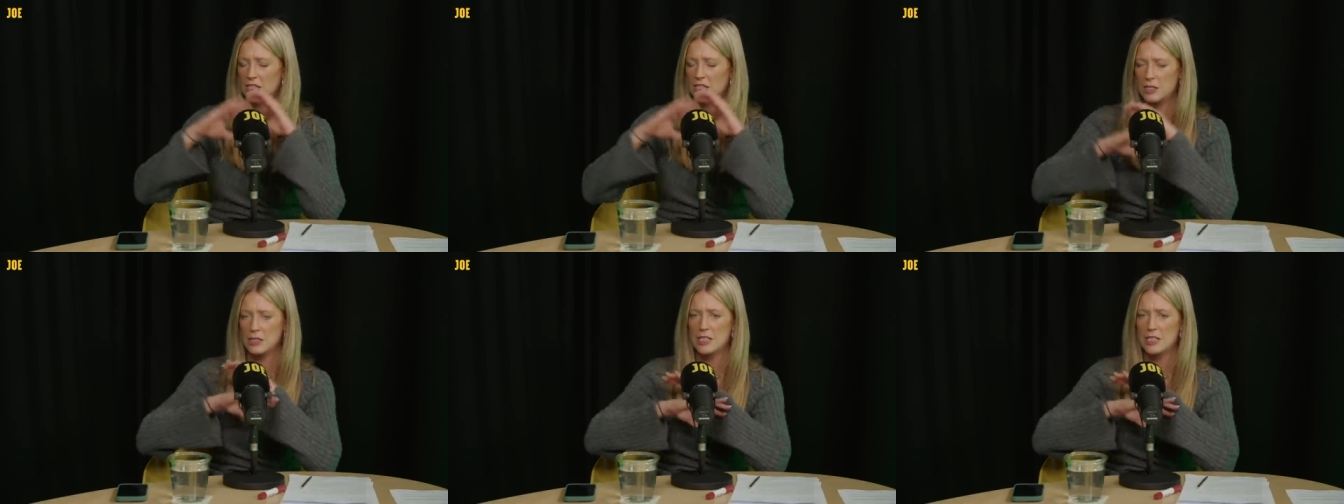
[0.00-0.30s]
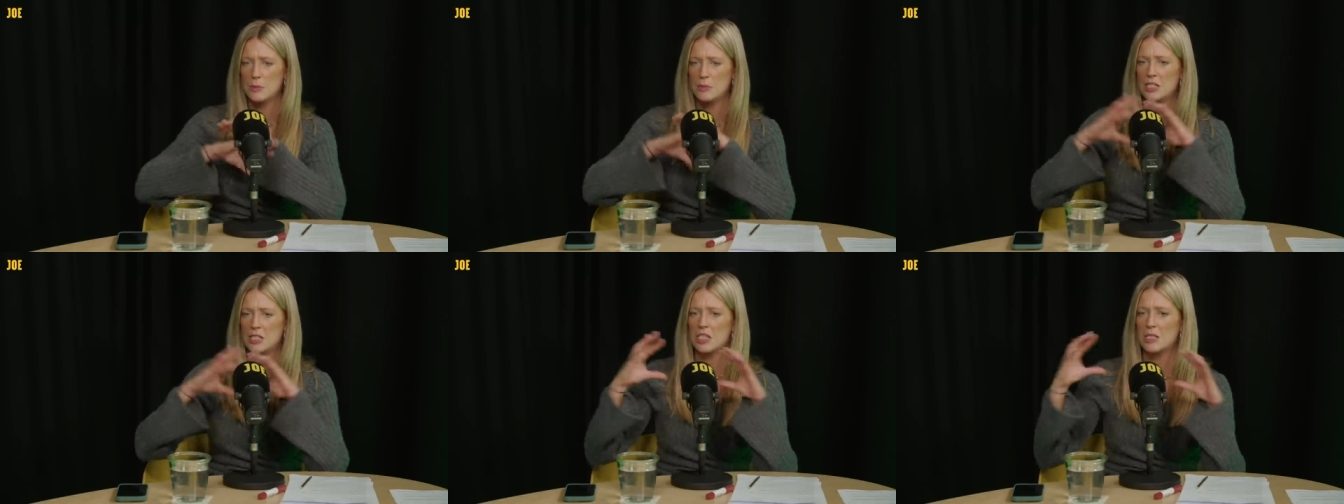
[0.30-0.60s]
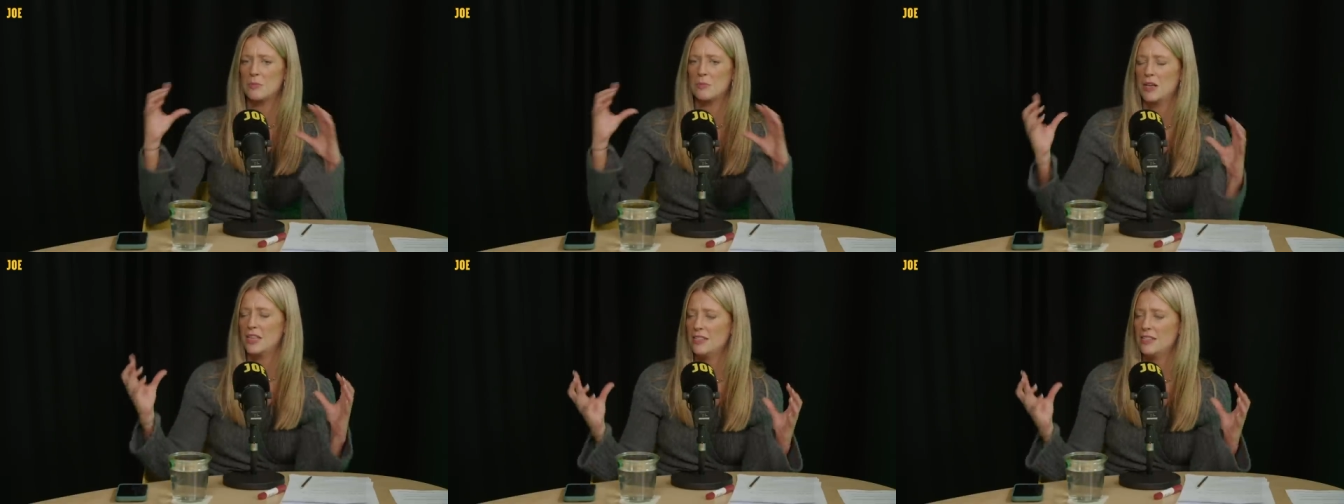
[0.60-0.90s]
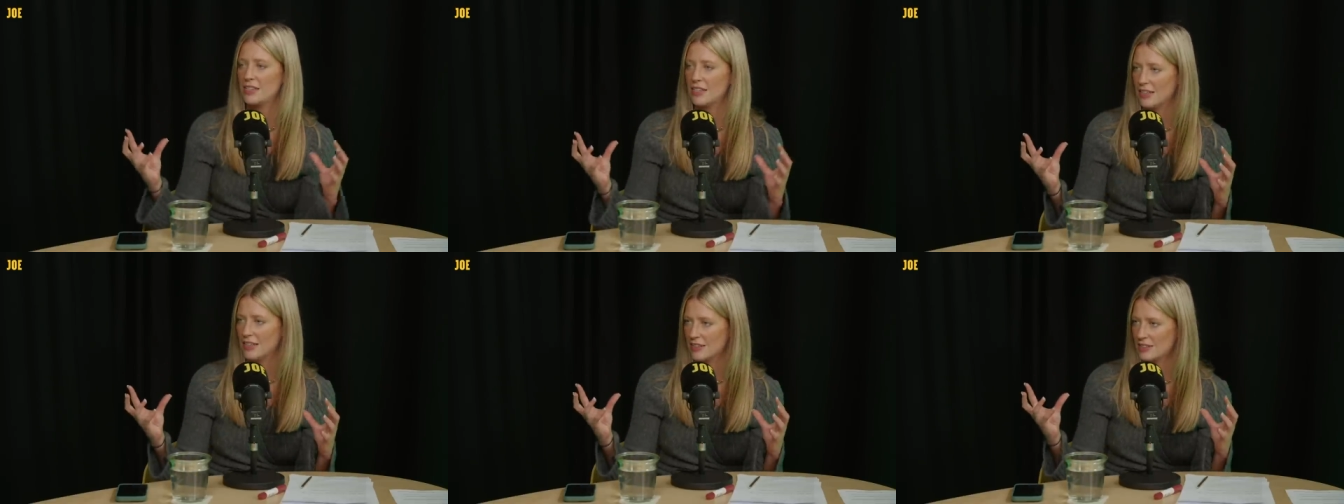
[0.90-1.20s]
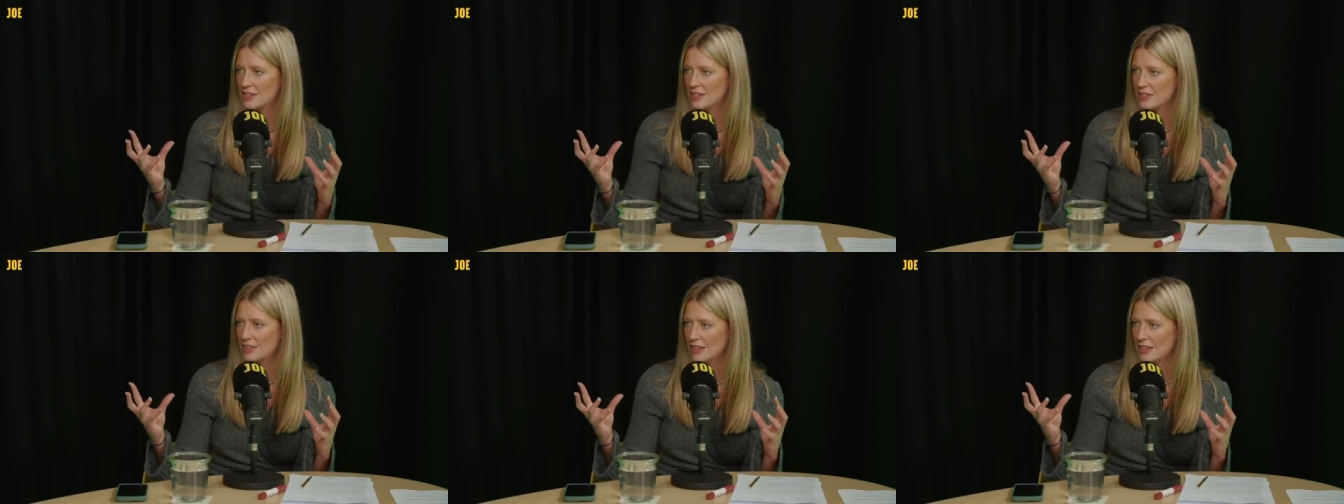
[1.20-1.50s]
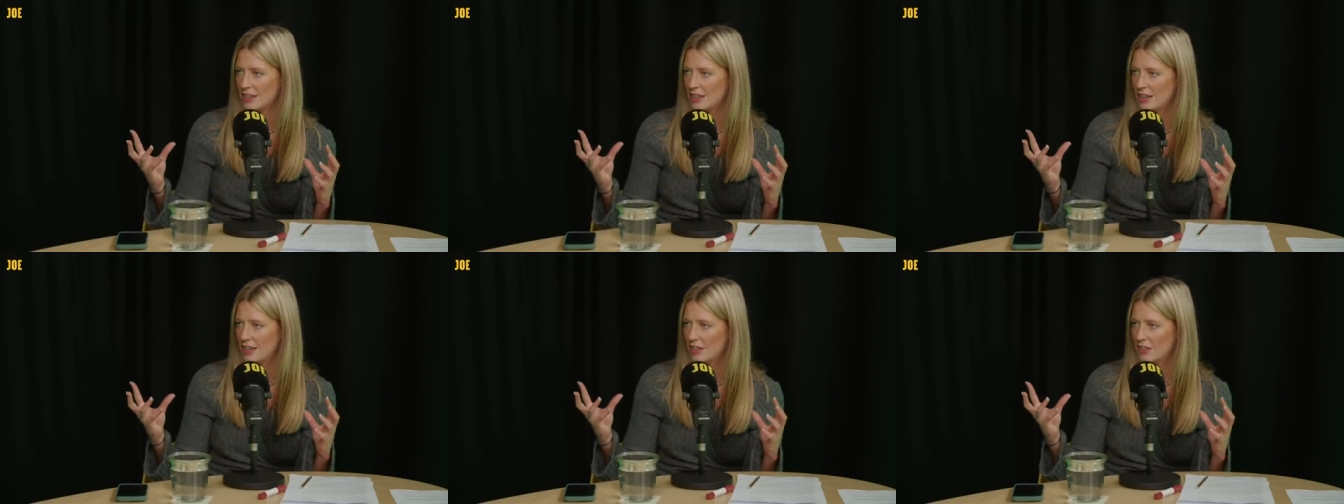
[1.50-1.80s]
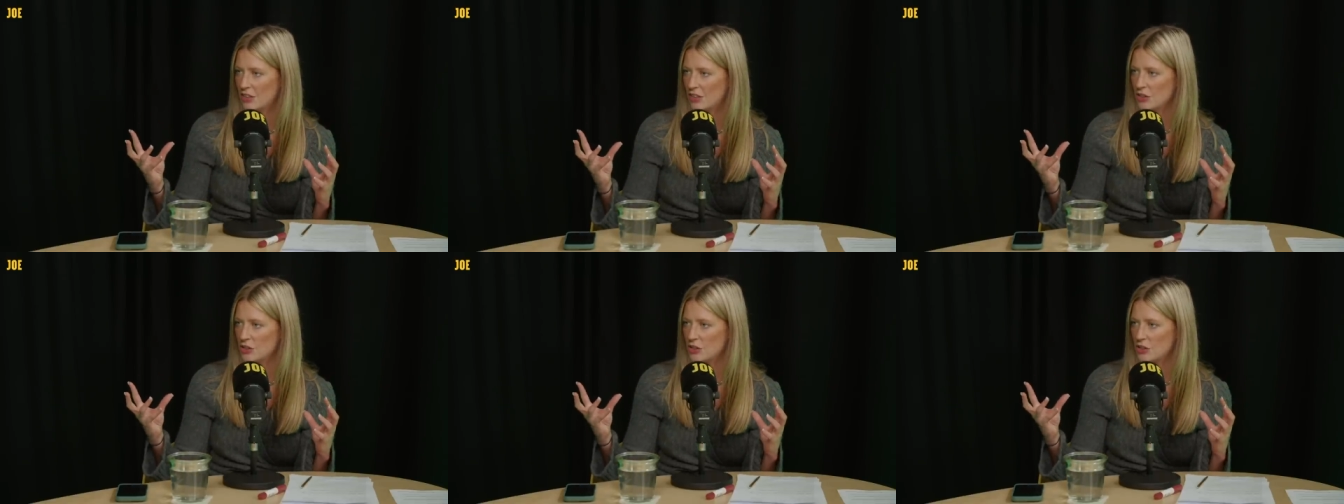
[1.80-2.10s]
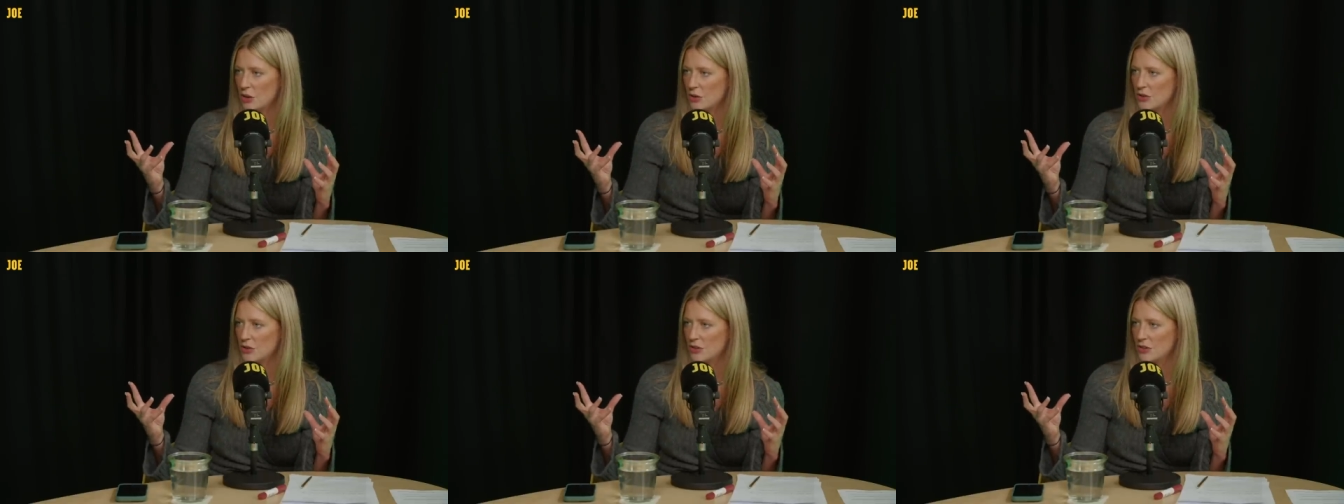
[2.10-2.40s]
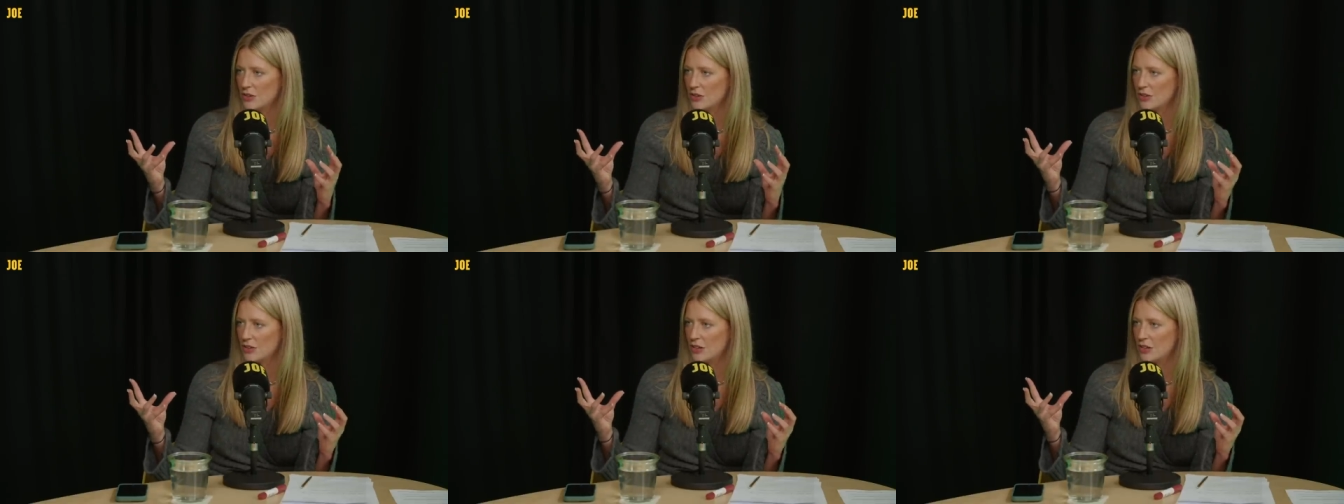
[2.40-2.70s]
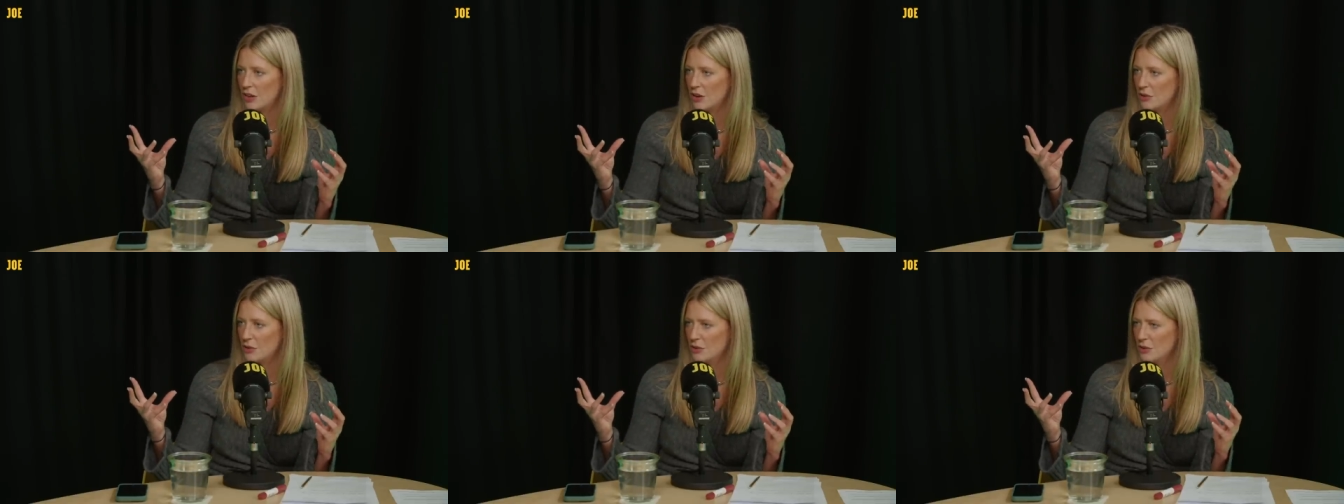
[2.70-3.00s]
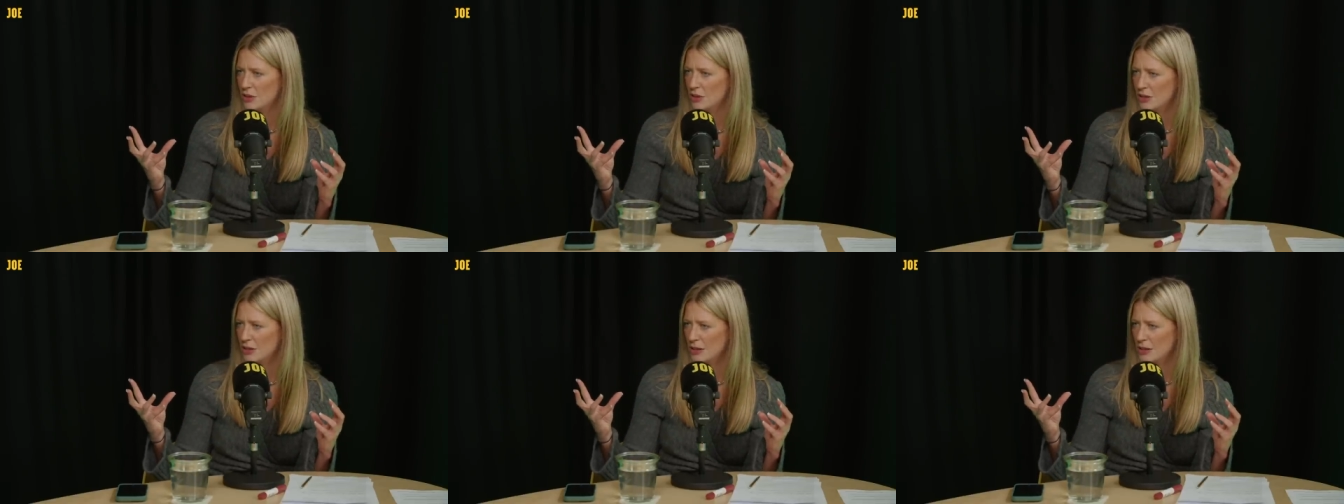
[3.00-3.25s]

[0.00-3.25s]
There seems to be splinters that don't, you know,